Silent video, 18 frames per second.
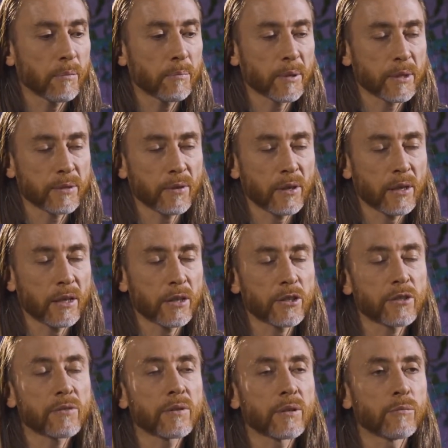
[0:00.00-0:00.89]
And you'll
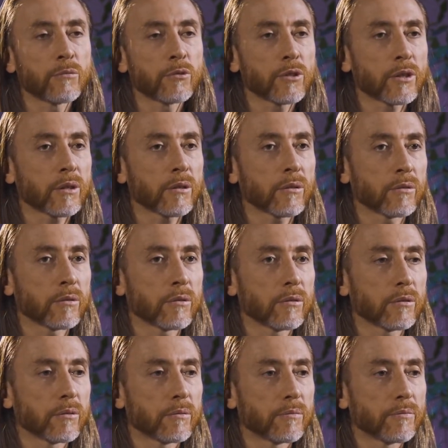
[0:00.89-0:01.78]
grasp it much better if you
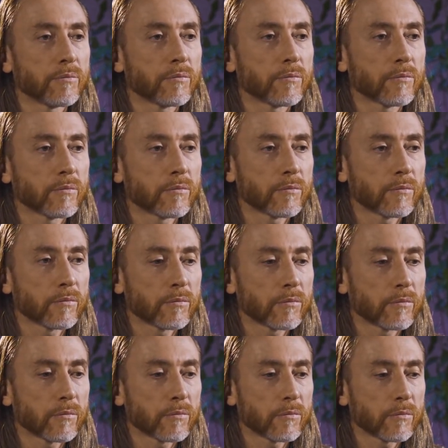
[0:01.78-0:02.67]
let your body be a
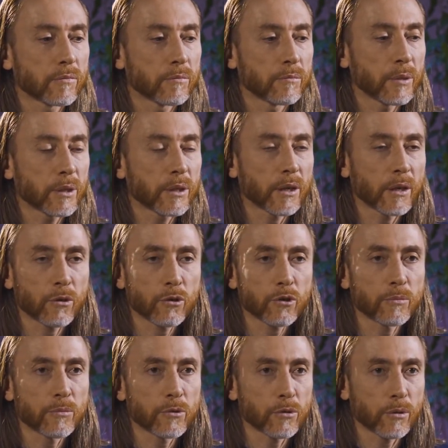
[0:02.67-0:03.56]
good tool, so you
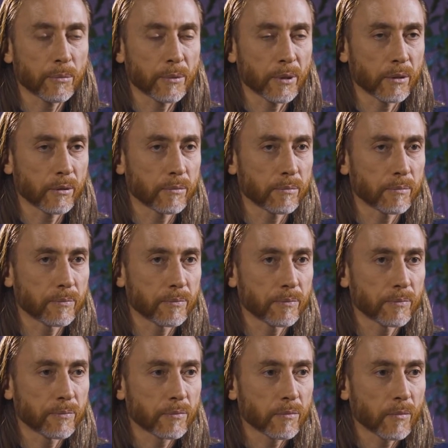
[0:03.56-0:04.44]
can practice
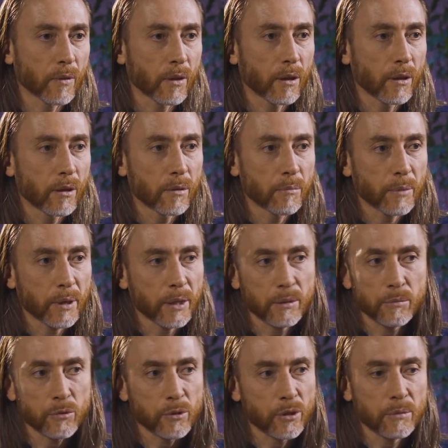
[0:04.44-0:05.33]
wherever you
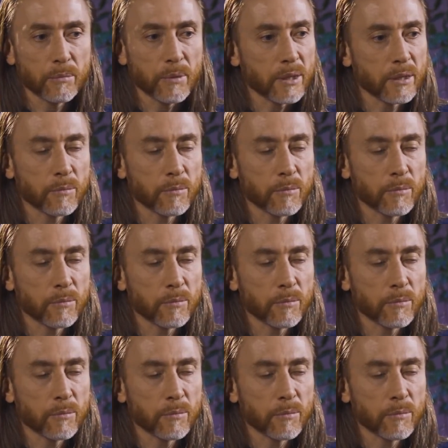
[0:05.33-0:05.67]
are.